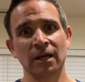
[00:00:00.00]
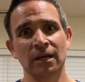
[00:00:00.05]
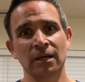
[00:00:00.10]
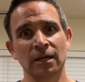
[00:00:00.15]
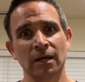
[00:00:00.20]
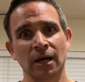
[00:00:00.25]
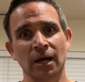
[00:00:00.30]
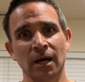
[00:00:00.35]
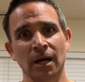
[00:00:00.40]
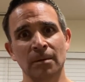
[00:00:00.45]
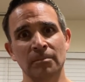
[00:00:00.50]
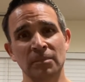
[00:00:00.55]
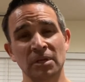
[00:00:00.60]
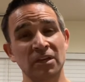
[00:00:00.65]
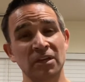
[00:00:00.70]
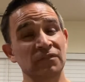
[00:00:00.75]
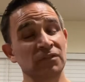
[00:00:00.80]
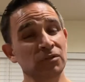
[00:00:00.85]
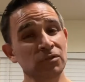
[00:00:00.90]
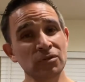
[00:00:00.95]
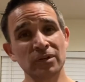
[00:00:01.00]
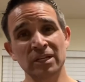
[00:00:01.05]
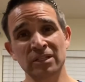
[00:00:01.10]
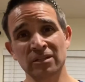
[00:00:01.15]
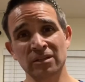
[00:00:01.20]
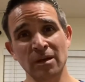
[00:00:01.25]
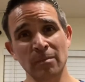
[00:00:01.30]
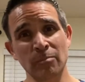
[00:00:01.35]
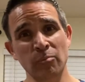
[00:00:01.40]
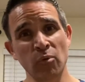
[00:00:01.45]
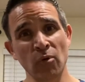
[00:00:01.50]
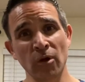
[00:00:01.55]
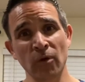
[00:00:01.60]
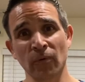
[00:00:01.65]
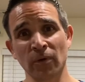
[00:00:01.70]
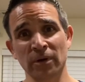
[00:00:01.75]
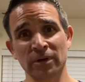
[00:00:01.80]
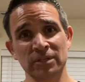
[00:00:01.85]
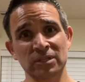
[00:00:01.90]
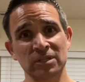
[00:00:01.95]
If you do get to that point
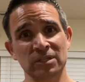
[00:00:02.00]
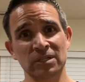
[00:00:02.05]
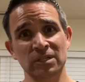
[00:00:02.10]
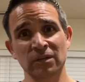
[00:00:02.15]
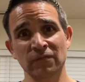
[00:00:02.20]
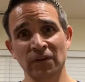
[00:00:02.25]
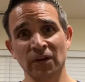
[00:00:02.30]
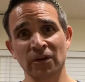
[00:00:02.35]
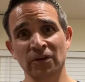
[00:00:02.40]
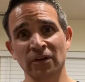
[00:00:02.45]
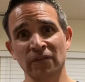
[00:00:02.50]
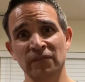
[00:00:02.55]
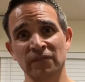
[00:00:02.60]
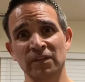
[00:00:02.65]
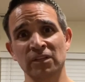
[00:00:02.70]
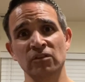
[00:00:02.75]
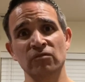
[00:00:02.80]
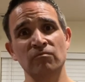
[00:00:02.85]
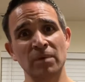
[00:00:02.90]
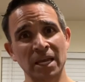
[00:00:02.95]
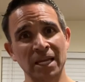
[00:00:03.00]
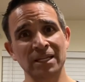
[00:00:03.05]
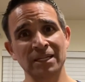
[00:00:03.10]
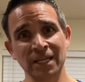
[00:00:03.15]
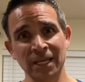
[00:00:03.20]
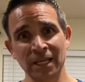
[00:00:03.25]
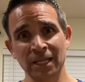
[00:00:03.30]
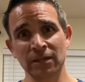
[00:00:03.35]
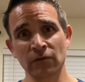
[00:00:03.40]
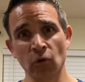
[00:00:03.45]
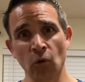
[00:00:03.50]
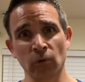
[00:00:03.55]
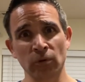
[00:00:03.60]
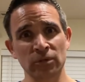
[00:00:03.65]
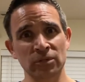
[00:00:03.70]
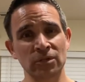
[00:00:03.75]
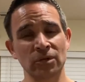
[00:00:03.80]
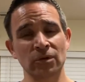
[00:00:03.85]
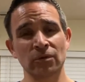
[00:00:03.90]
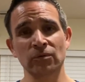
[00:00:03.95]
where it's severe enough that you may need
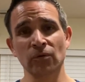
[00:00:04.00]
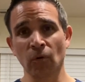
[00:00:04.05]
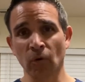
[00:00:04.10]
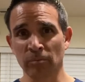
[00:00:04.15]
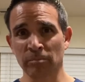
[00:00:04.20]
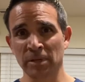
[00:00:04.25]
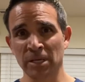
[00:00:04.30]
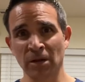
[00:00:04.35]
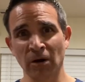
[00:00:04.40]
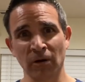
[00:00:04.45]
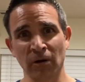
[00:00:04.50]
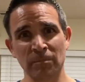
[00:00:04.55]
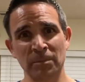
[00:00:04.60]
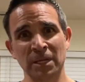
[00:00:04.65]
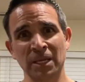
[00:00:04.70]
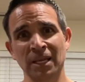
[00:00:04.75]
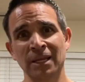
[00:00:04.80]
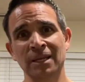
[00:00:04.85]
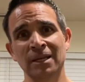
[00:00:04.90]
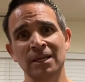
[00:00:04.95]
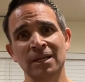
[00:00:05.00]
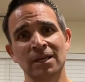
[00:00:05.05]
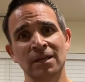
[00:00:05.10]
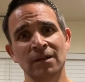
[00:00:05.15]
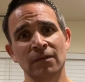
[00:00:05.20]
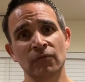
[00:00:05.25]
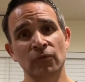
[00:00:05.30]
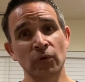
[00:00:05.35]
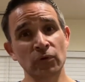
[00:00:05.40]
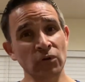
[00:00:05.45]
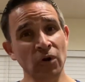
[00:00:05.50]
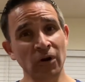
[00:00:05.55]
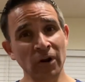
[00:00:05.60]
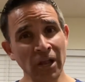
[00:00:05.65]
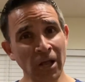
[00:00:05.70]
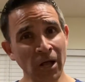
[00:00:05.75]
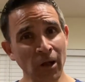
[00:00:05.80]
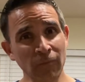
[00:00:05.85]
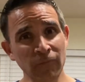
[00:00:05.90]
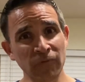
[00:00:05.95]
cortisone or PRP, those are
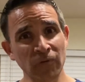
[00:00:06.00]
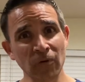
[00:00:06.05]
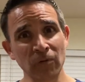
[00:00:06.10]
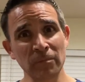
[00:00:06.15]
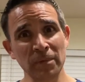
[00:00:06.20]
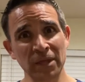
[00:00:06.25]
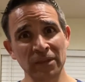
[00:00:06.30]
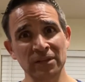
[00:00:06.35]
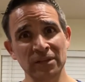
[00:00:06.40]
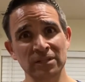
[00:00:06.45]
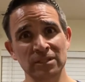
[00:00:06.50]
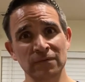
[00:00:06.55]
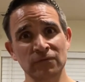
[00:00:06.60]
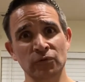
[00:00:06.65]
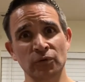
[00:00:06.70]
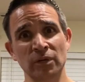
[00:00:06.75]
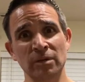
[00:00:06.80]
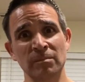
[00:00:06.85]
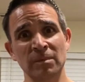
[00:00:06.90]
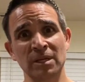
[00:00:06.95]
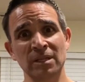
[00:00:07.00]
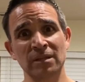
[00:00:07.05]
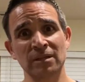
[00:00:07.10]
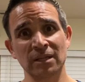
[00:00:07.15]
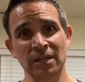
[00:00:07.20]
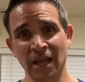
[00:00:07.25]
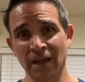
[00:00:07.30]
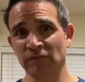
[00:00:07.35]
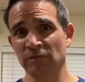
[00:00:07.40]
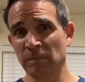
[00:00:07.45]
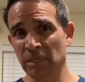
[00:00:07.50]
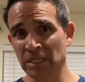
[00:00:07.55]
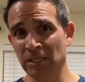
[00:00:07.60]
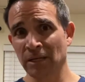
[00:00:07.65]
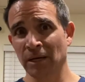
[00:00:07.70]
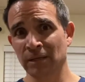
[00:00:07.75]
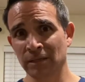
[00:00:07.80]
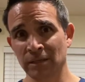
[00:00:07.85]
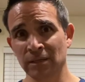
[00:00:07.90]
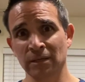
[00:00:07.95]
helpful methods of treatment that have to be
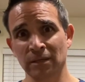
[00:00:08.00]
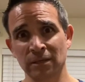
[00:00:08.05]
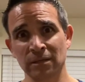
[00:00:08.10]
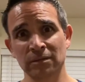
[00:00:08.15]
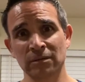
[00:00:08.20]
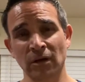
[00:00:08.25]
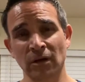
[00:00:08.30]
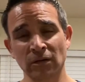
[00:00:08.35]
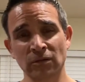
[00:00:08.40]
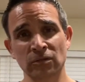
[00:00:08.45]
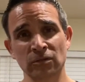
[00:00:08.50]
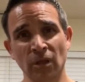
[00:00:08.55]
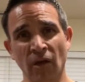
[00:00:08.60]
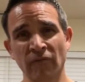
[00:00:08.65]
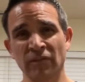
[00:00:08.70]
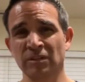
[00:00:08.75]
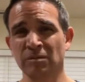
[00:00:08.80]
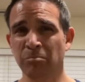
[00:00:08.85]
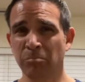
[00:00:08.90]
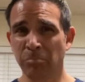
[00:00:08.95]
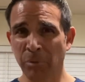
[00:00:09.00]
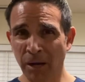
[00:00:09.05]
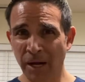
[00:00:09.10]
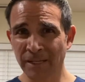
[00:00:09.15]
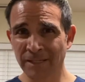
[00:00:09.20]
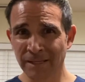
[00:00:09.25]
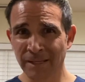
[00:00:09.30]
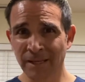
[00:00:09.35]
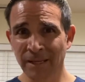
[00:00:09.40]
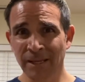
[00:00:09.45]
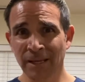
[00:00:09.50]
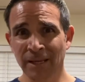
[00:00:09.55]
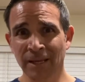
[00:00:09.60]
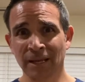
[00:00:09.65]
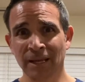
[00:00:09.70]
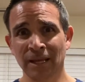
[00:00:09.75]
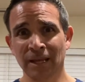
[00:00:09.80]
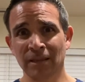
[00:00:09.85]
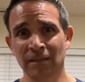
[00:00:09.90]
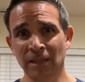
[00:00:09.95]
done in a doctor's office, but
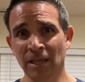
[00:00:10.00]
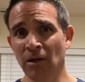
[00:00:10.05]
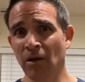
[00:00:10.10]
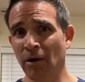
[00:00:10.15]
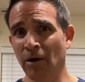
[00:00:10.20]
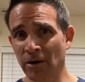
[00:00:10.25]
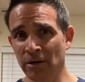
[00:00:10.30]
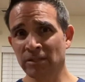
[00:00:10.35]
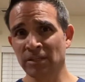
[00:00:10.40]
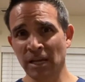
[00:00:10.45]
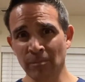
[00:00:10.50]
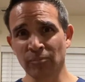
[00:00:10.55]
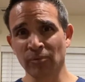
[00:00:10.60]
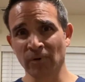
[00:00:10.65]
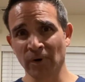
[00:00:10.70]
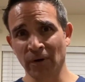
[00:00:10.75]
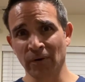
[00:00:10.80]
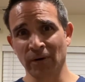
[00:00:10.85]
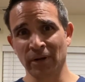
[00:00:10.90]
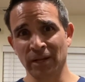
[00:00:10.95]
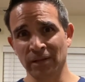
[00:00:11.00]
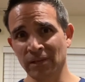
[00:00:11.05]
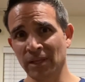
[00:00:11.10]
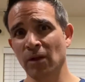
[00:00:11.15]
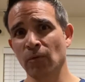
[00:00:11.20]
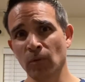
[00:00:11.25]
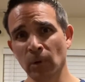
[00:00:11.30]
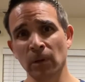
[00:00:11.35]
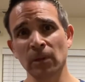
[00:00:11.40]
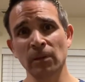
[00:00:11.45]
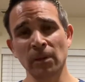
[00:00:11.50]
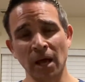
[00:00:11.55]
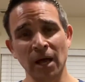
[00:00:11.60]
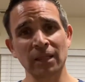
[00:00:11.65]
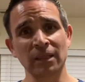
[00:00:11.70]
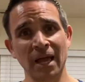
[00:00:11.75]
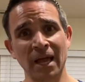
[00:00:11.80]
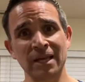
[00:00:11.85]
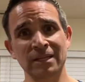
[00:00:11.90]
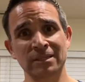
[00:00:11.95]
they are temporary and they will not
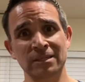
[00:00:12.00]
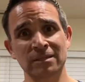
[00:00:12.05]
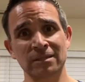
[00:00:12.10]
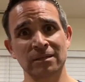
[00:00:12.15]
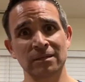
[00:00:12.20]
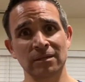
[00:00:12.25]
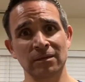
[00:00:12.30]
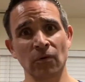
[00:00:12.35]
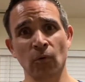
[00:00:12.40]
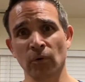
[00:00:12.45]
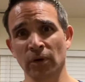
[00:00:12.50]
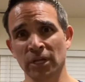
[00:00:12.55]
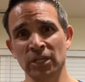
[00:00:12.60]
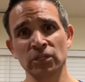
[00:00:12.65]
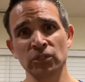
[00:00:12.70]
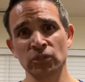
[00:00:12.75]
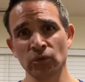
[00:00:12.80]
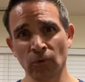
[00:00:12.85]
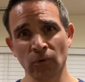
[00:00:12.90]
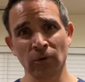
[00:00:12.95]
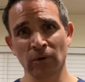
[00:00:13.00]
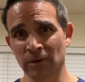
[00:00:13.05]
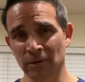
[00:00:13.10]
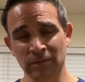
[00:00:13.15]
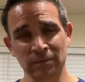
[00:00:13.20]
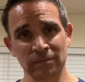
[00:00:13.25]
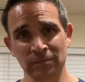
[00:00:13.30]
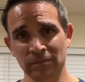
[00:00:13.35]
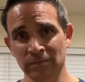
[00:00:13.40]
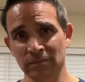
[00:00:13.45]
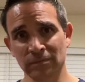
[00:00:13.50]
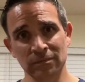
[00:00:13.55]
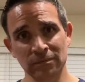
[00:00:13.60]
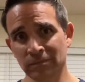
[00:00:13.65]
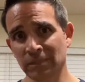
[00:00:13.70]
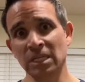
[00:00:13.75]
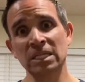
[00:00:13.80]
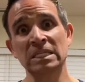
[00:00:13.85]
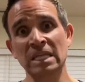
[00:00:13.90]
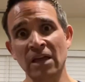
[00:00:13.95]
last or endure
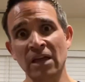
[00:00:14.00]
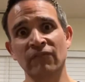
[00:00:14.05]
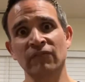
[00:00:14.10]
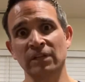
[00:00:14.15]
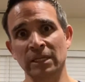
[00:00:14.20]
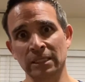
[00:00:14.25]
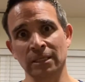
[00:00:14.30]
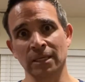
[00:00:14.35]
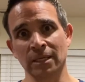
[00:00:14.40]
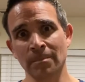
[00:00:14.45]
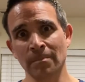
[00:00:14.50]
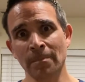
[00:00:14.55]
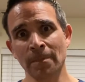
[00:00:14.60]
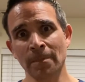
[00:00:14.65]
indefinitely.